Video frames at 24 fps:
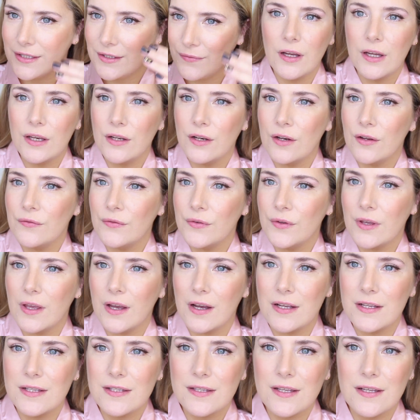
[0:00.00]
I don't know if you
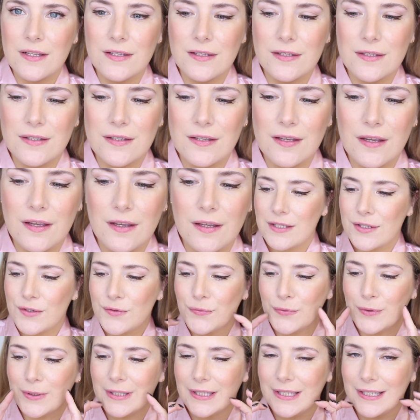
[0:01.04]
guys can see, it's
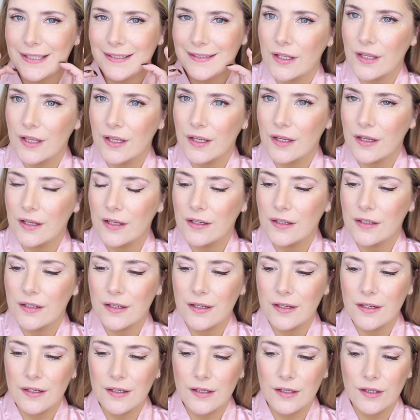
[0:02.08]
really tingling
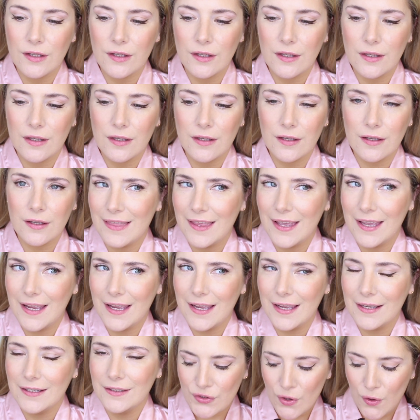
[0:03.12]
and doing its
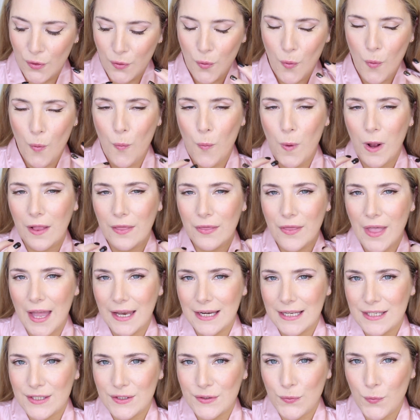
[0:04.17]
thing. So while that
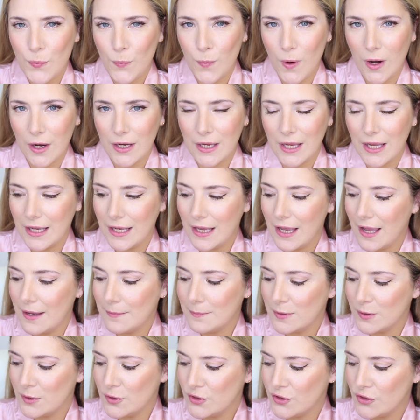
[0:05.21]
is working, I'm
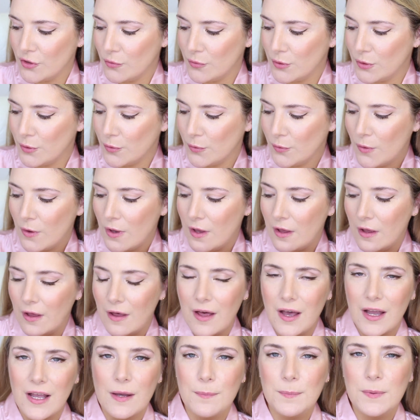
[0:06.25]
going to show you
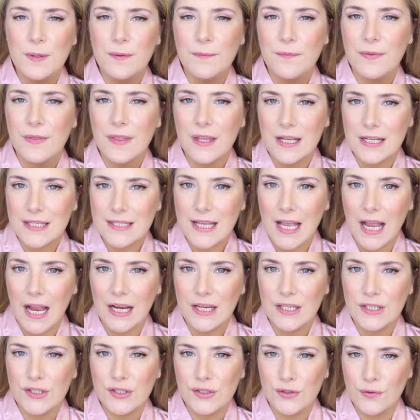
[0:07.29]
a couple of things
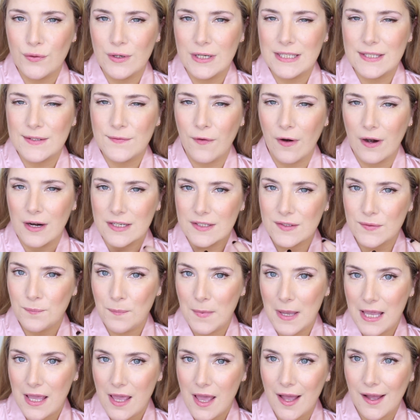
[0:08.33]
I do as far as
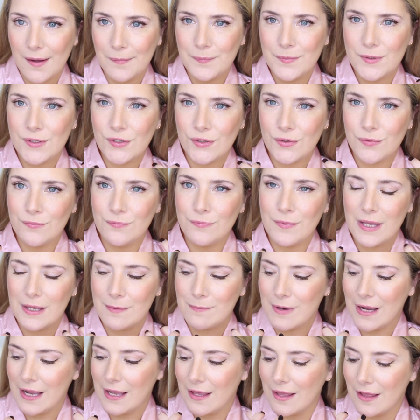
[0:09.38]
makeup to make
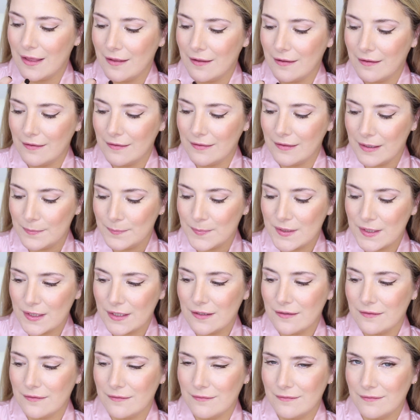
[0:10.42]
my lips
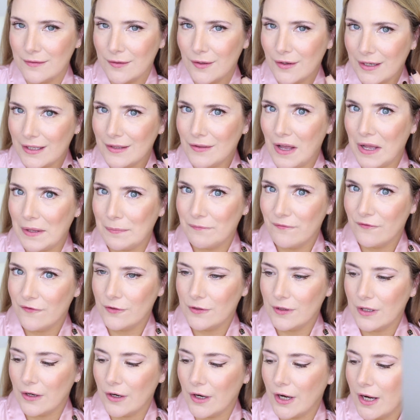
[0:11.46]
look a lot
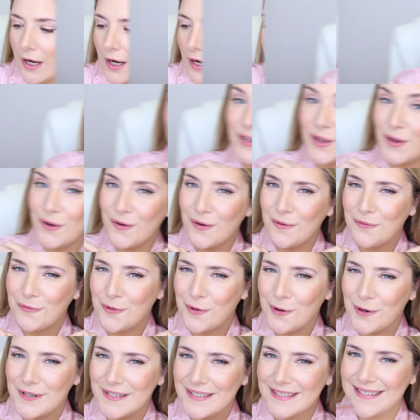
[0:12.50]
fuller. So of
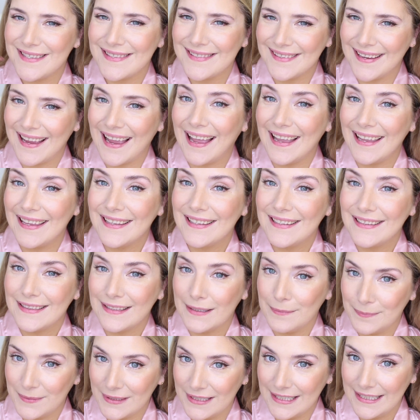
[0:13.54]
course I
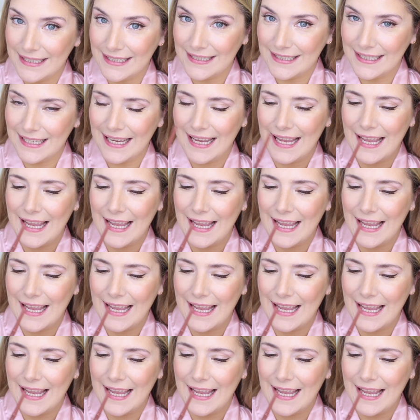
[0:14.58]
lip line,